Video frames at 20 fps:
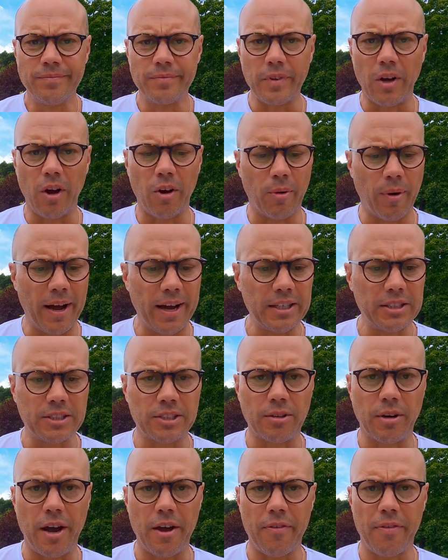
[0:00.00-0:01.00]
Alright,
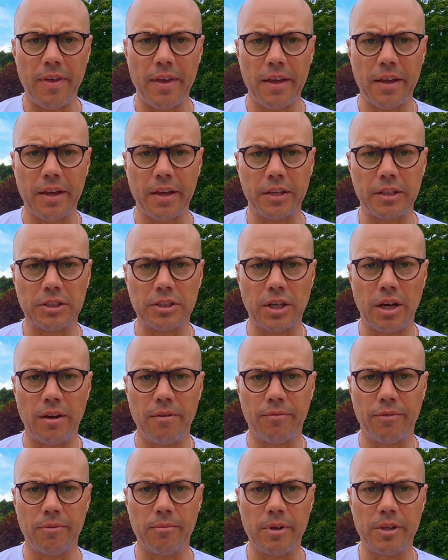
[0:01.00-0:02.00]
so I think it is
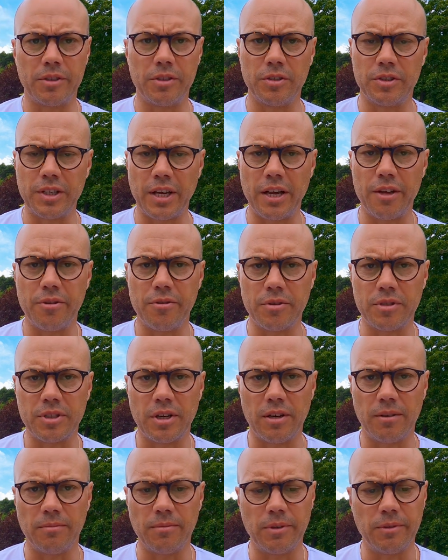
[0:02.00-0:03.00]
time for me to tell you
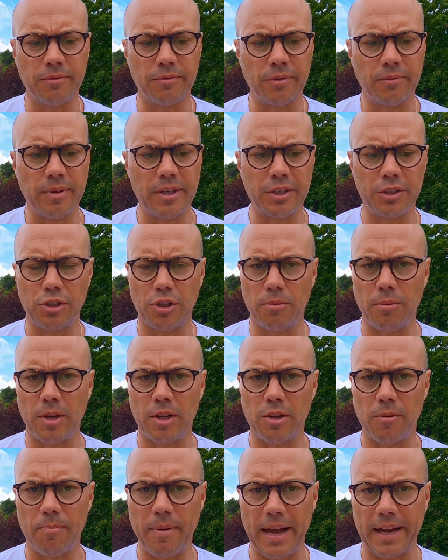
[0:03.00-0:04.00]
some information
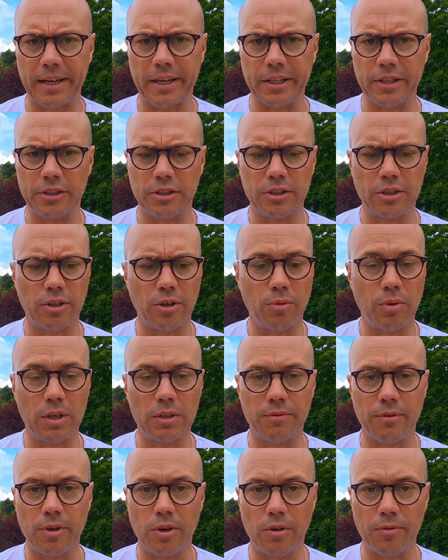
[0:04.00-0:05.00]
about the package. So
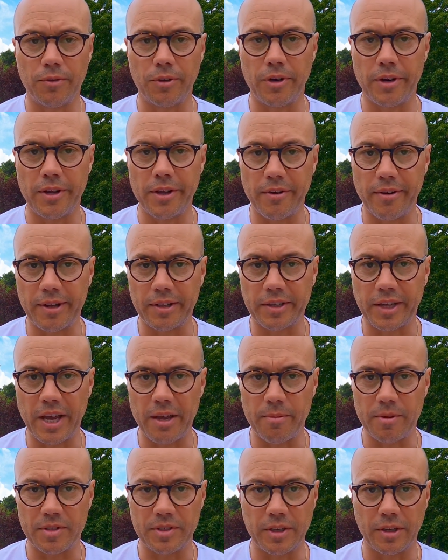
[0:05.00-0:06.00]
what we offer here at
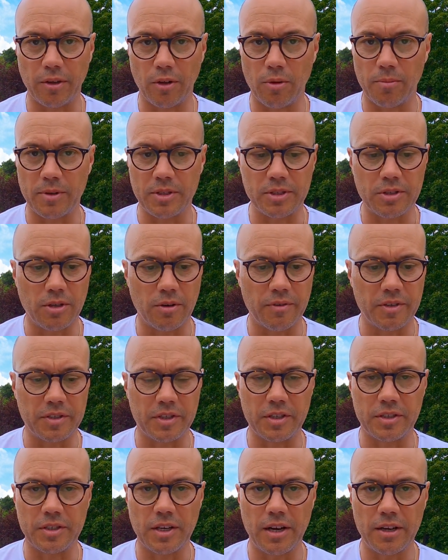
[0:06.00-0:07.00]
KBC Global
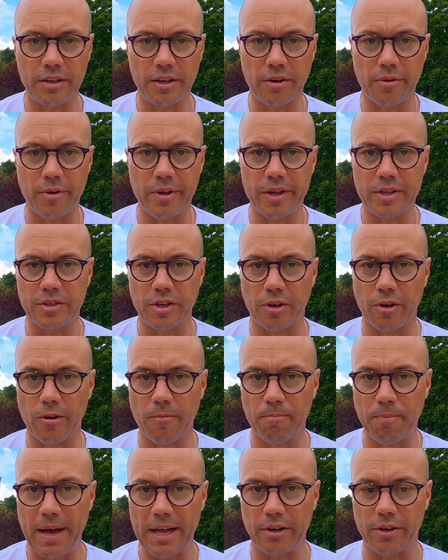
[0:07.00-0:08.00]
Services Hungary is a
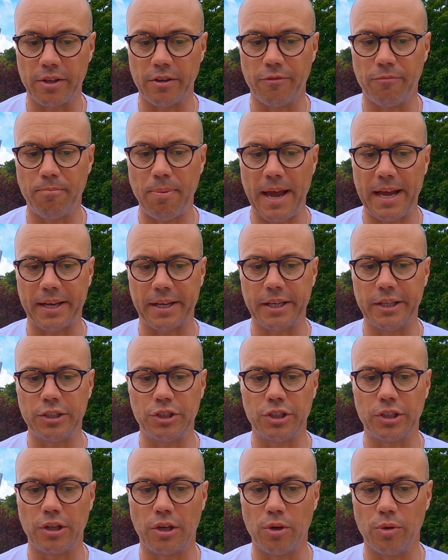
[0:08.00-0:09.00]
competitive package
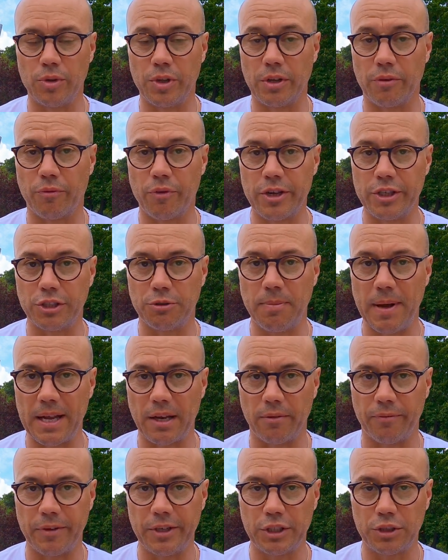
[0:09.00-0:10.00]
including fringe
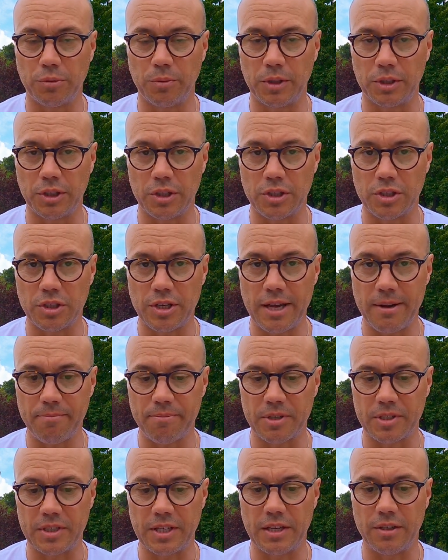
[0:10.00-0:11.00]
benefits, which is
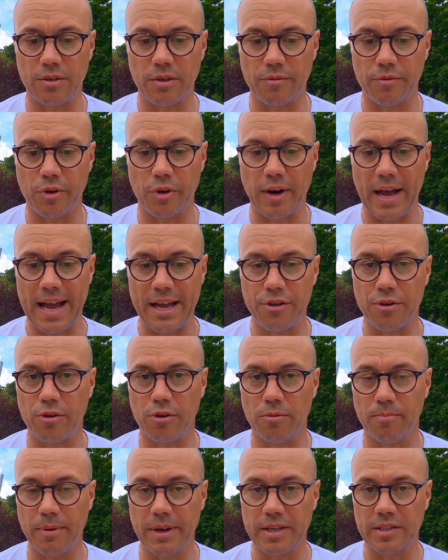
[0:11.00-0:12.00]
10% of your
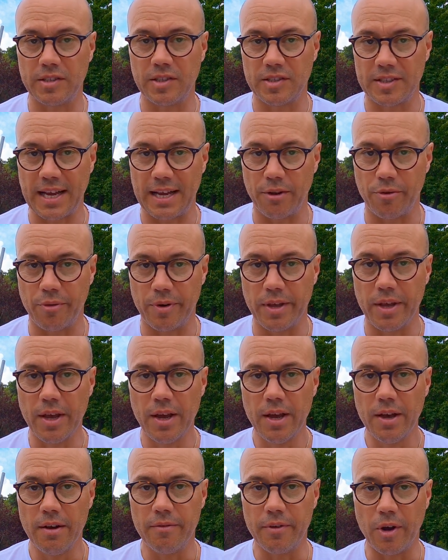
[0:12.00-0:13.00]
annual base salary.
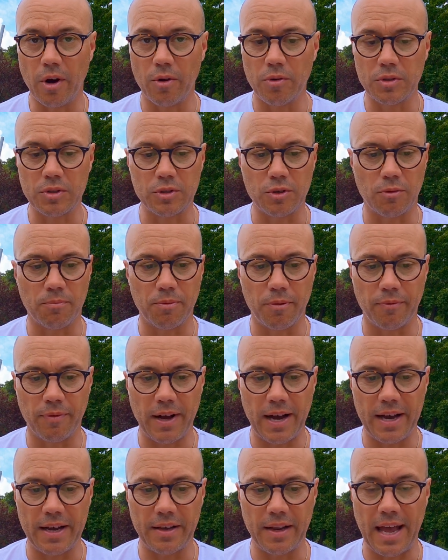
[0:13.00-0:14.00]
We also
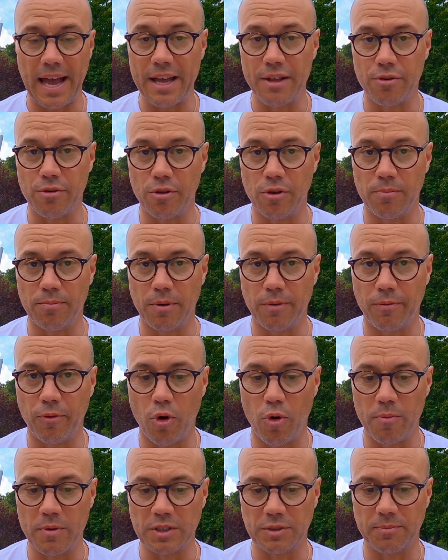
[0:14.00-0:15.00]
provide annual
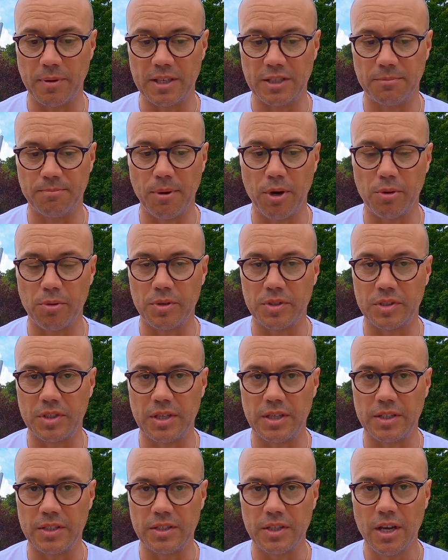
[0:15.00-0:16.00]
performance-based
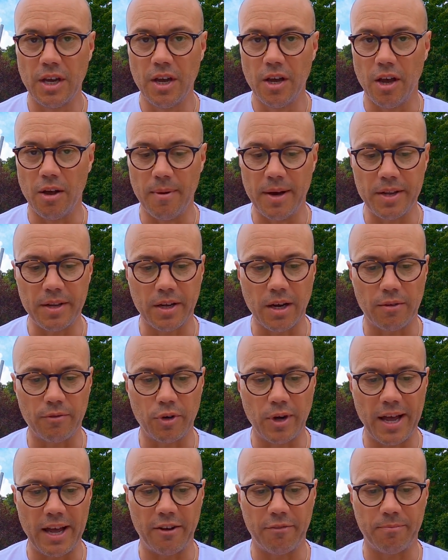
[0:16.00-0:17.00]
bonuses, a Medicover
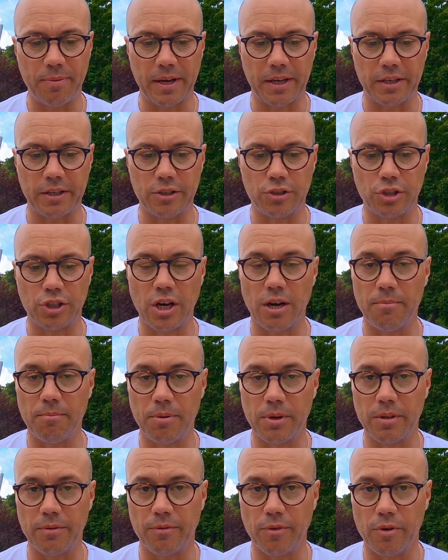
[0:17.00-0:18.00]
health package,
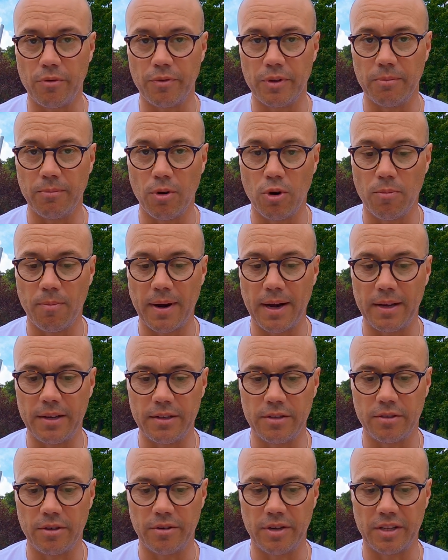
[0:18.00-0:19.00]
company phone with mobile
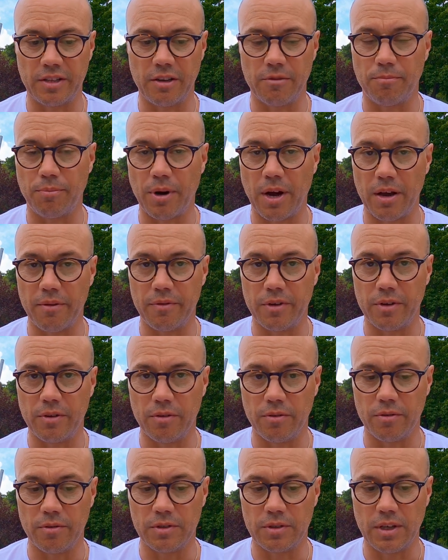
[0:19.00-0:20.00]
internet and private
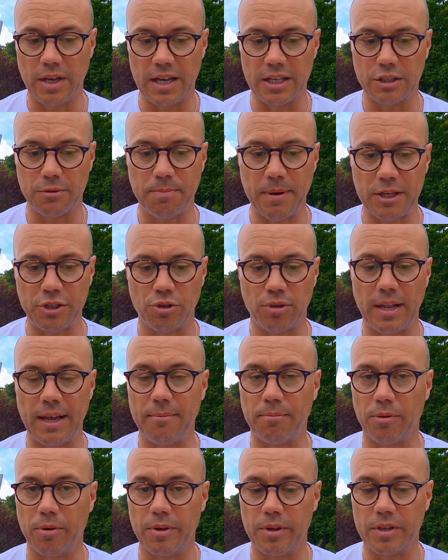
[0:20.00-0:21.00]
use, and special
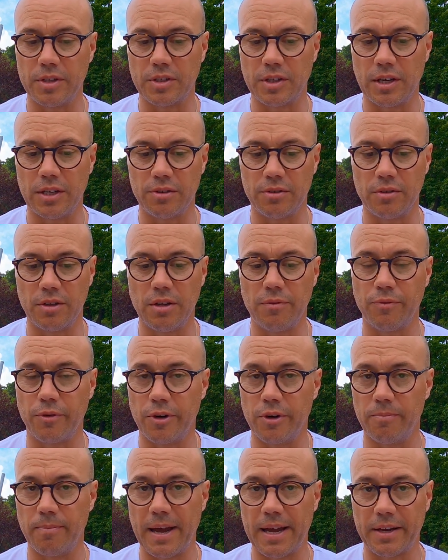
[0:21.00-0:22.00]
employee discount on
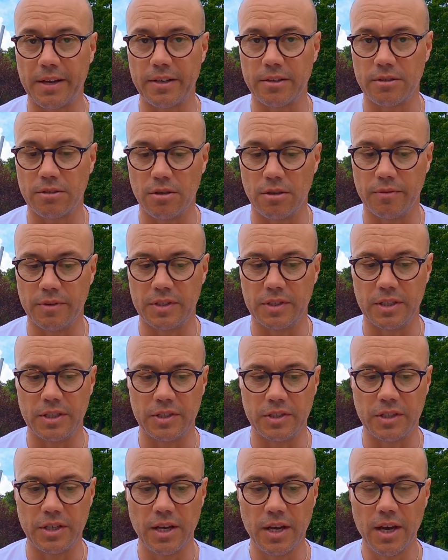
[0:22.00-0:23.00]
different banking
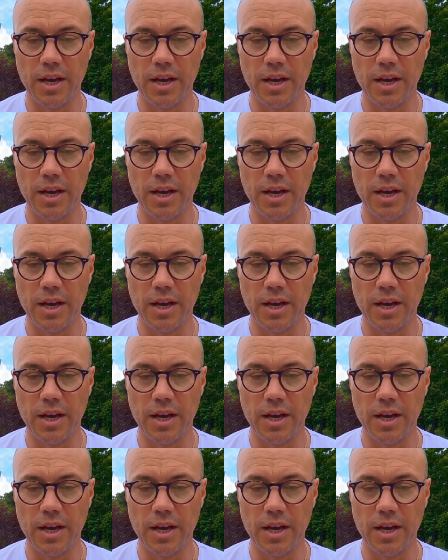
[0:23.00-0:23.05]
services.